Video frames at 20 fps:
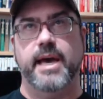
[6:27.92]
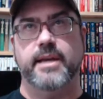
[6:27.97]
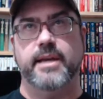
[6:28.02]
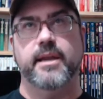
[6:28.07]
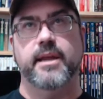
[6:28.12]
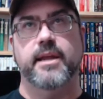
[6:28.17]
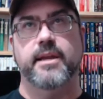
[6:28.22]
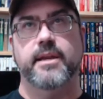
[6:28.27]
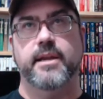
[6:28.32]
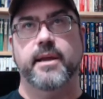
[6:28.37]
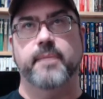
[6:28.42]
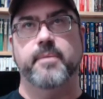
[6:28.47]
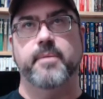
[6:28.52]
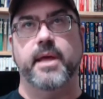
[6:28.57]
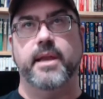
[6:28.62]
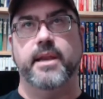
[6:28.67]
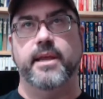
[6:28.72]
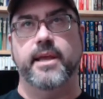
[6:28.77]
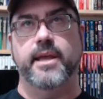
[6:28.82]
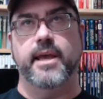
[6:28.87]
ended up
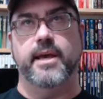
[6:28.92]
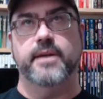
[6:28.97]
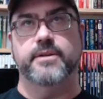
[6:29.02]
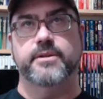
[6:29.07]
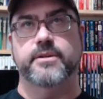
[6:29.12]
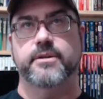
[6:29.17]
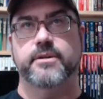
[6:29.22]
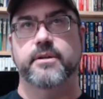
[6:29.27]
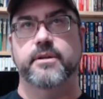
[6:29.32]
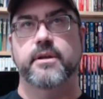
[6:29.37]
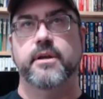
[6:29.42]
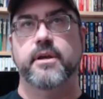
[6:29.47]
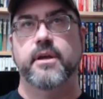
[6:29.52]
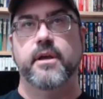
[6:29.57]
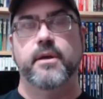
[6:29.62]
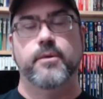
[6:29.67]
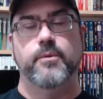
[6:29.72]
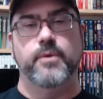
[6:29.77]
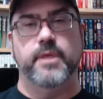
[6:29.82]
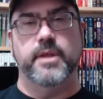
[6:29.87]
getting canceled
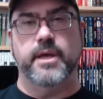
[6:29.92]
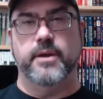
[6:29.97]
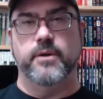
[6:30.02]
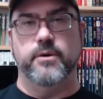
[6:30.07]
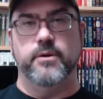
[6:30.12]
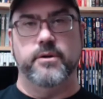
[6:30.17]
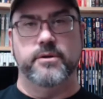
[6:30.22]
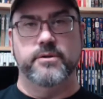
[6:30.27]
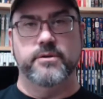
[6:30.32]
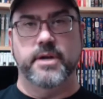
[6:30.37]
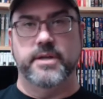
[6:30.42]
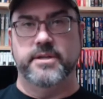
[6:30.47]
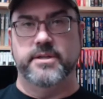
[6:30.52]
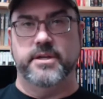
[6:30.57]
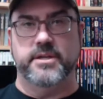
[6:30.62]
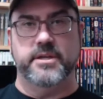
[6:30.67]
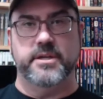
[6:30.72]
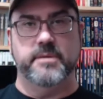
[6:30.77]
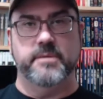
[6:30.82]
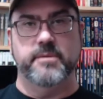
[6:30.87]
with that whole
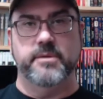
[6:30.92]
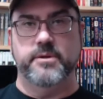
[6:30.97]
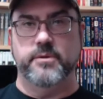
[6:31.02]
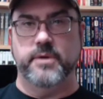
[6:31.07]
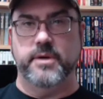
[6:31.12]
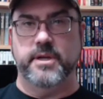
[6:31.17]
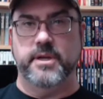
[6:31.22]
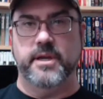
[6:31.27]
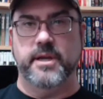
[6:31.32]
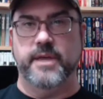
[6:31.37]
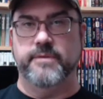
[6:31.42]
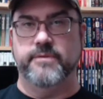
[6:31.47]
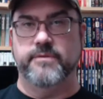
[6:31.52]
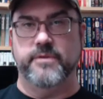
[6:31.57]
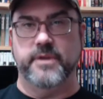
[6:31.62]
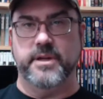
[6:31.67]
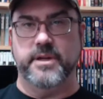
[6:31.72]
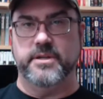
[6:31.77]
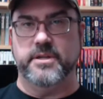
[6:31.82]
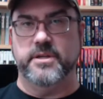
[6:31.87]
transition between Ed
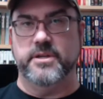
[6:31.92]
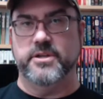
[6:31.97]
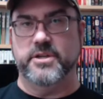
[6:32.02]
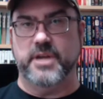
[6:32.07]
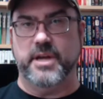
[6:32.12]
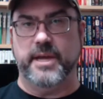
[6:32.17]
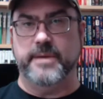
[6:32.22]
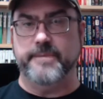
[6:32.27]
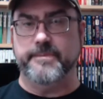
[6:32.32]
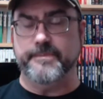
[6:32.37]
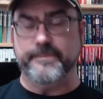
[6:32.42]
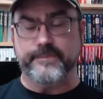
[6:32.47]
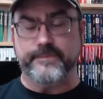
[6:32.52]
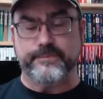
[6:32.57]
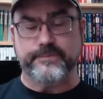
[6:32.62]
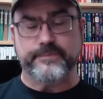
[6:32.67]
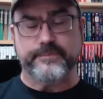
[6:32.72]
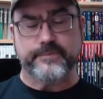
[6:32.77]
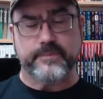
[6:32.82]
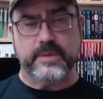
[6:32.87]
Freeze and Shane.
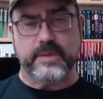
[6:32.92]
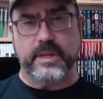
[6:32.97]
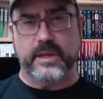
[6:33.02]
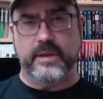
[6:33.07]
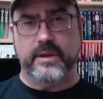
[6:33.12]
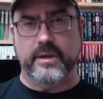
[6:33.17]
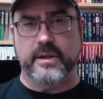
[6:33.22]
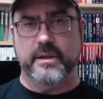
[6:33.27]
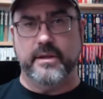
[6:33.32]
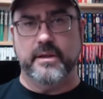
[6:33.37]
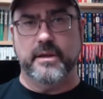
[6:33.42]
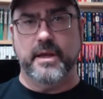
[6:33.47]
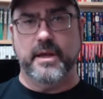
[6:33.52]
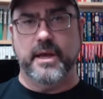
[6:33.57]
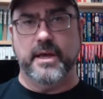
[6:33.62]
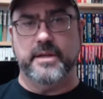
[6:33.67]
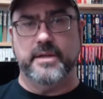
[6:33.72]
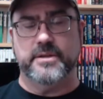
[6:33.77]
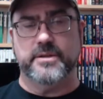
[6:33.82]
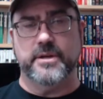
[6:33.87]
Mm-hmm.
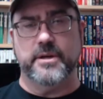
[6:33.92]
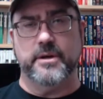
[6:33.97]
And